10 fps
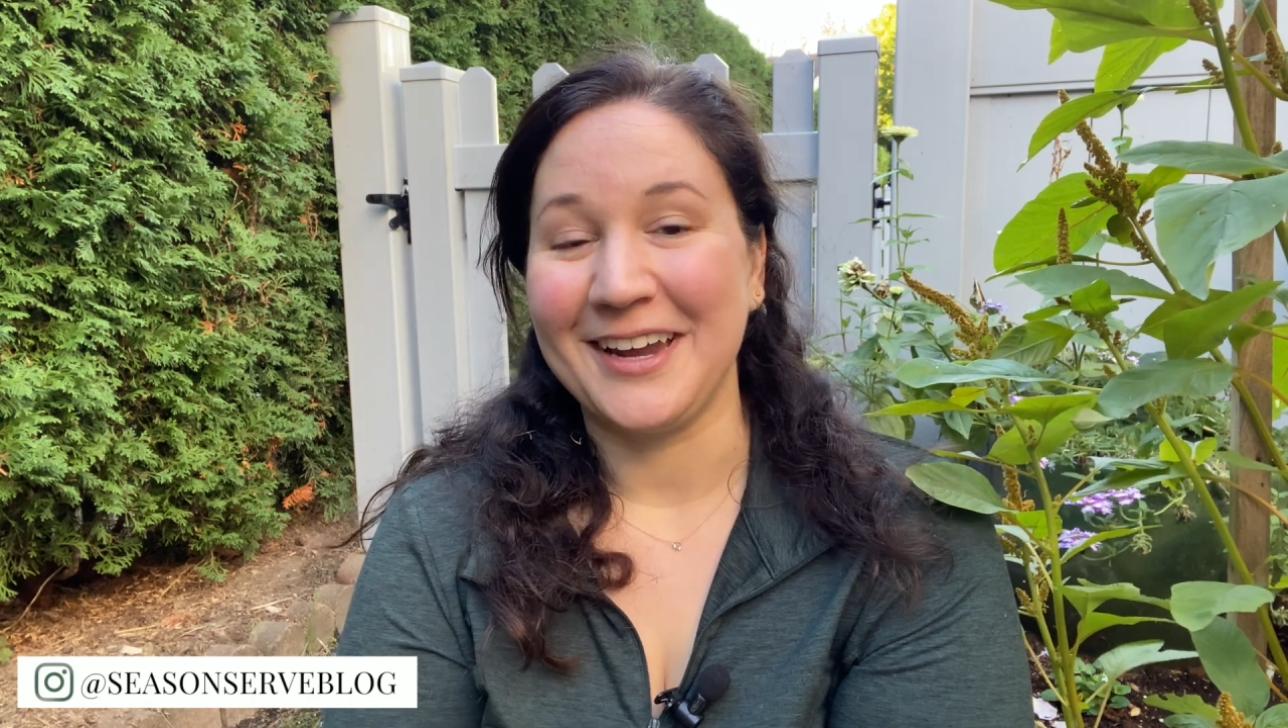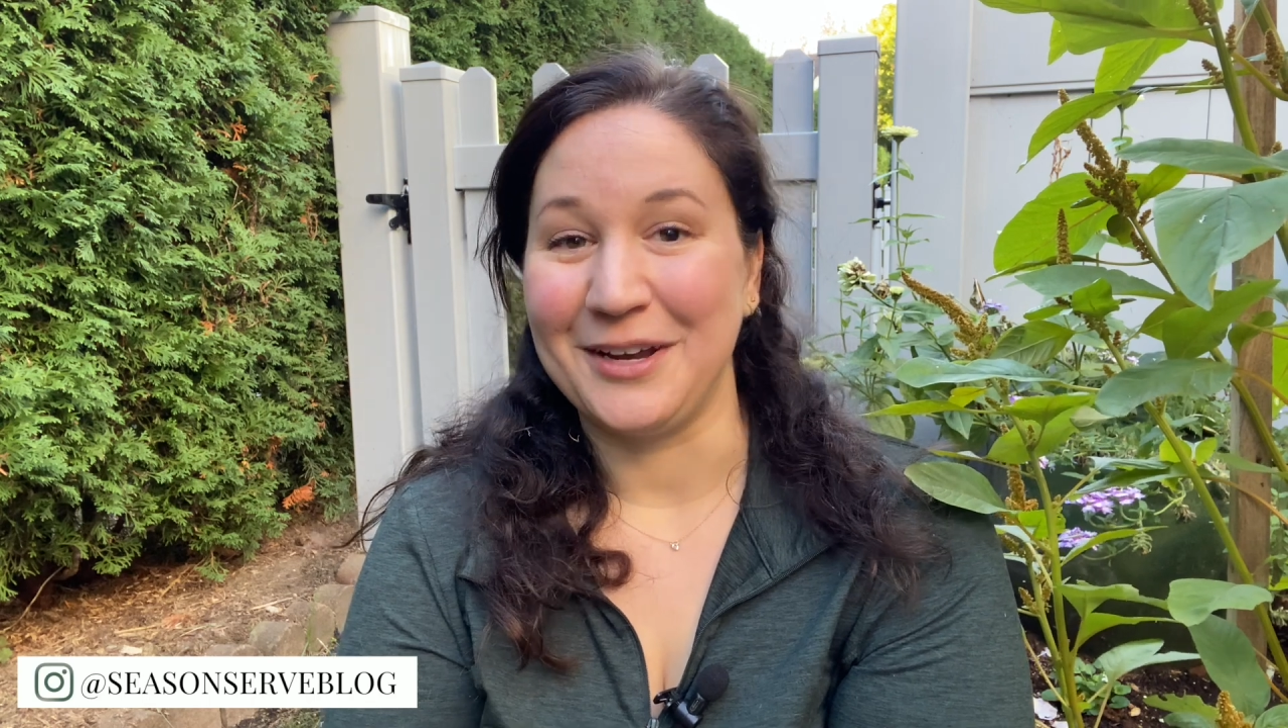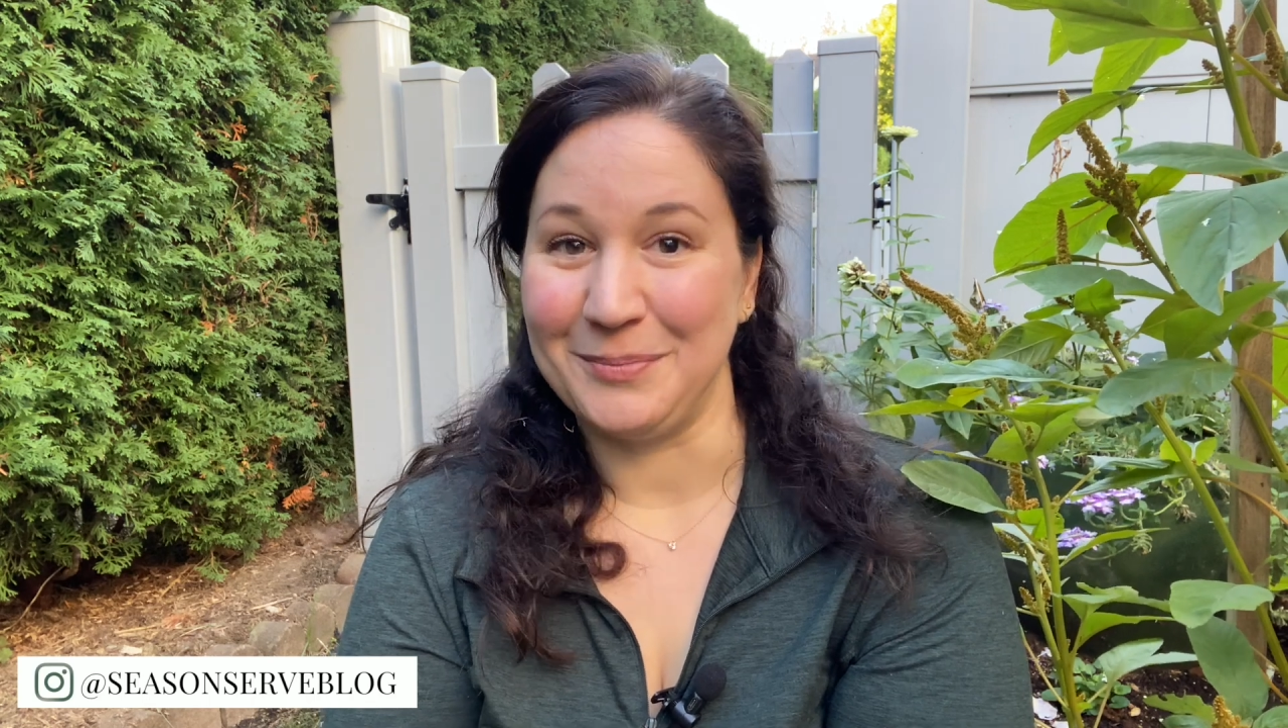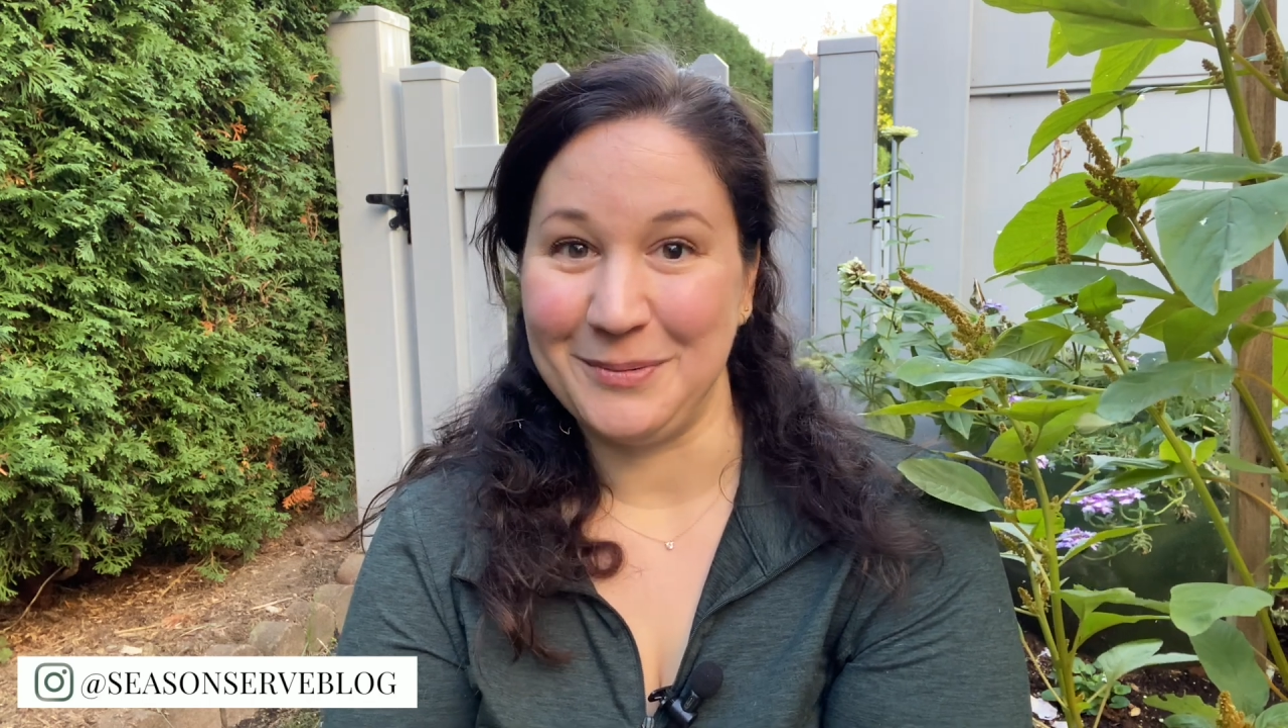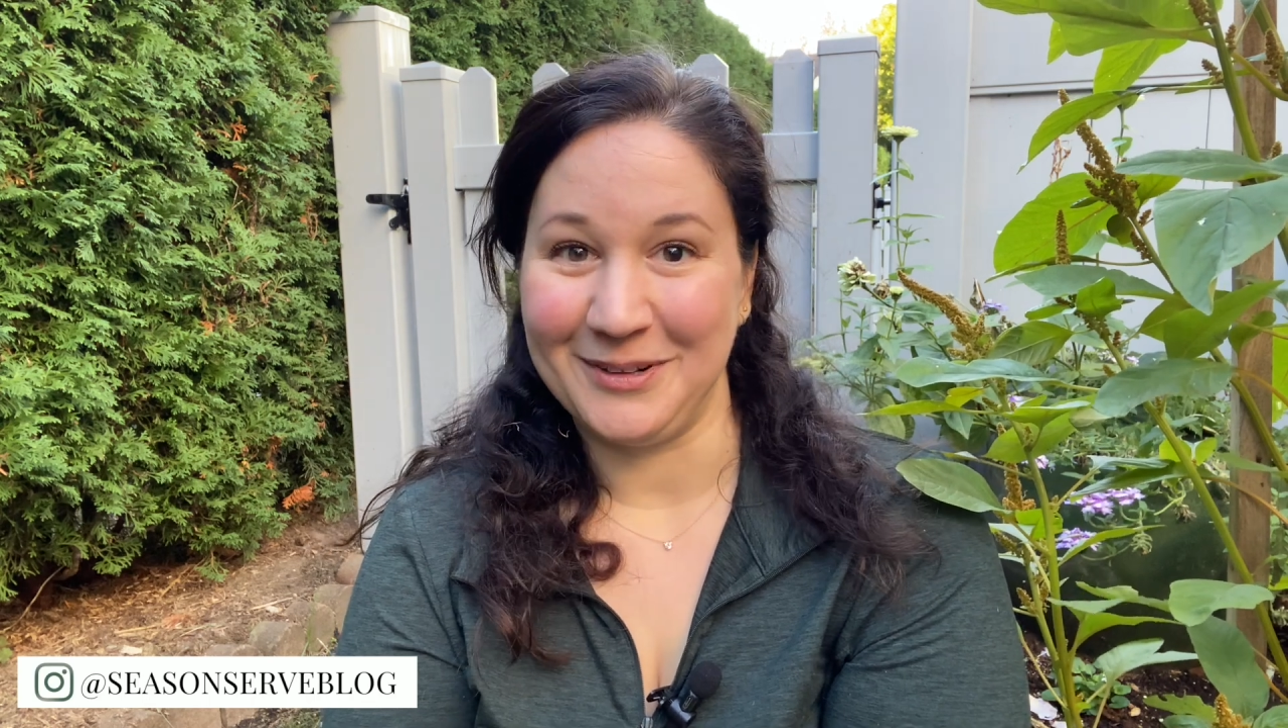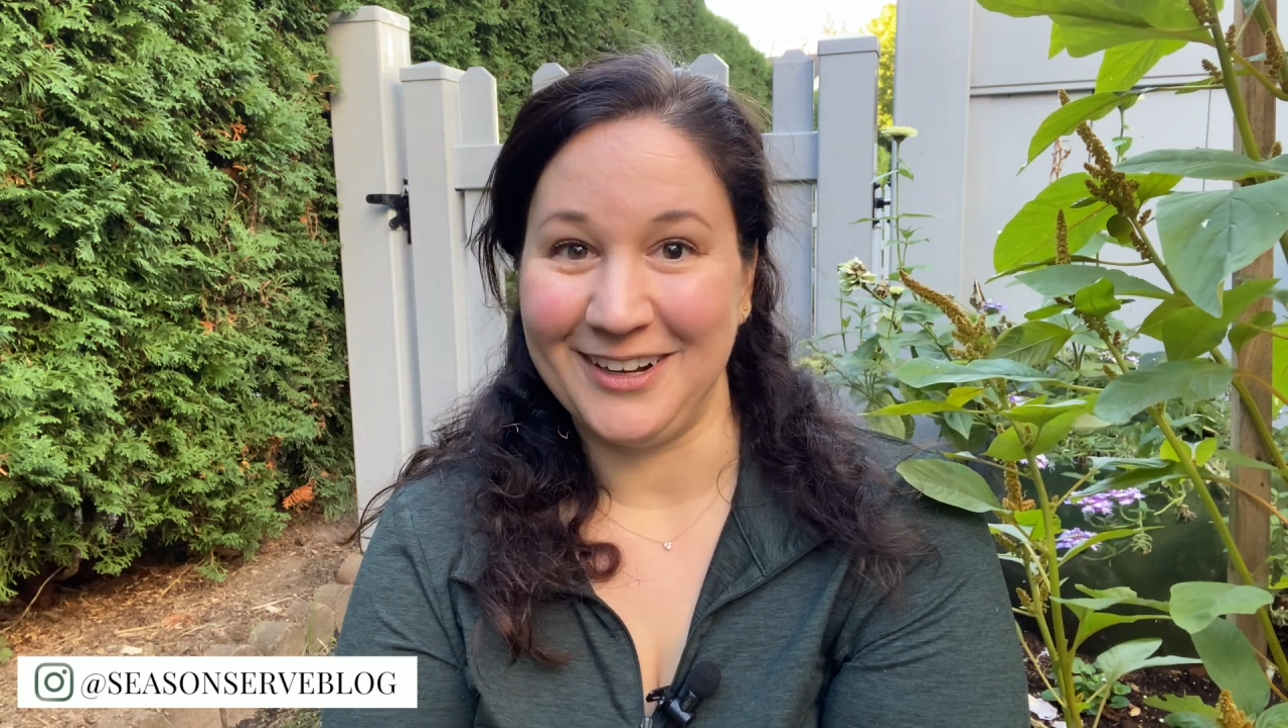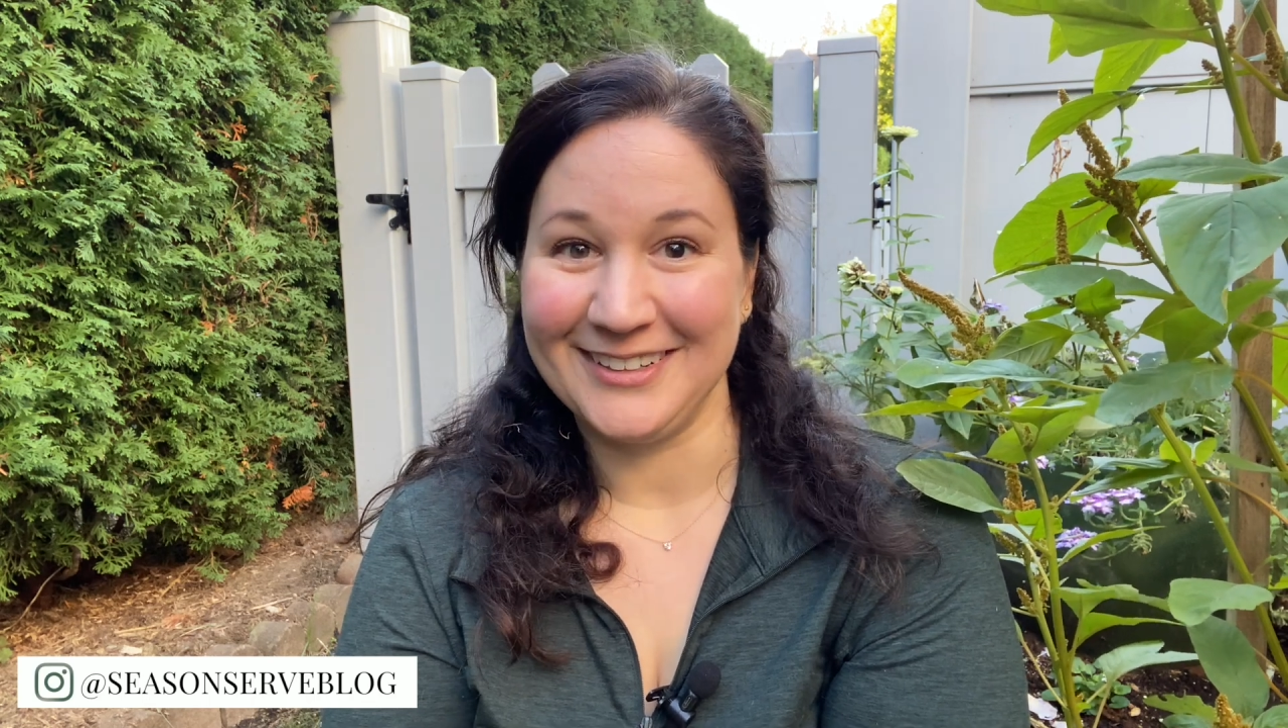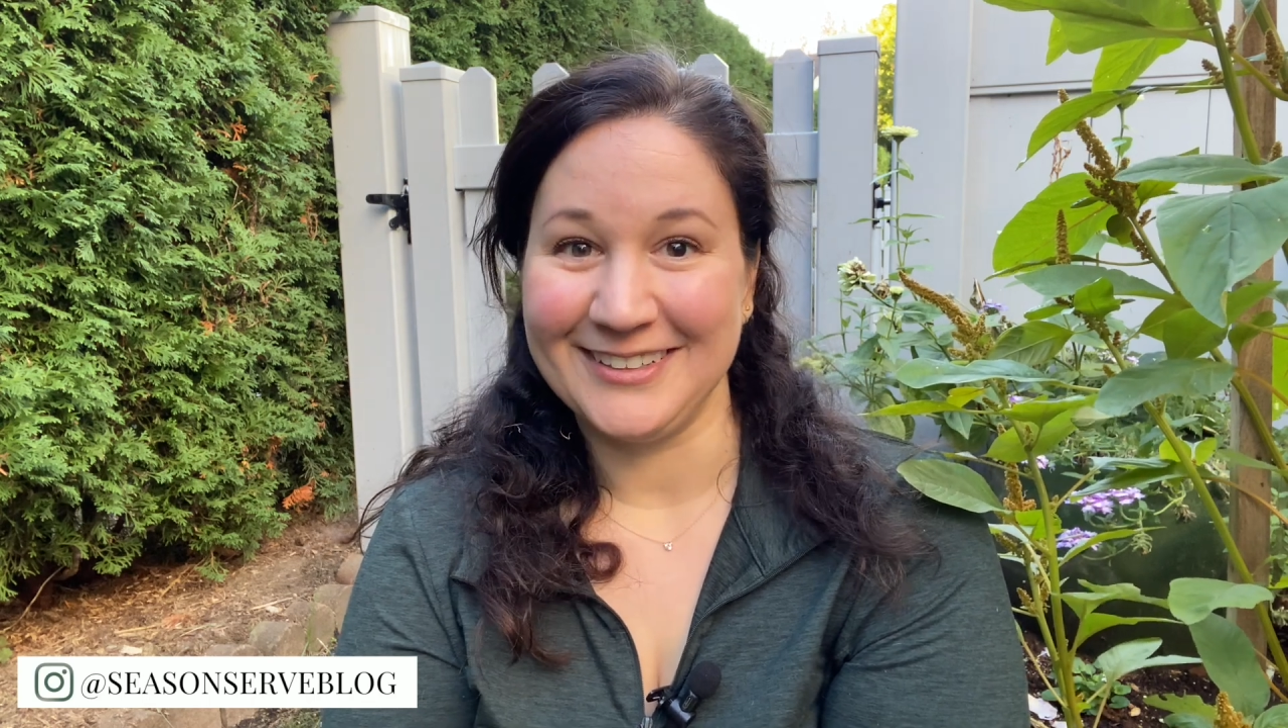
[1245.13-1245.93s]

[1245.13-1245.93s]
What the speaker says: and my blog.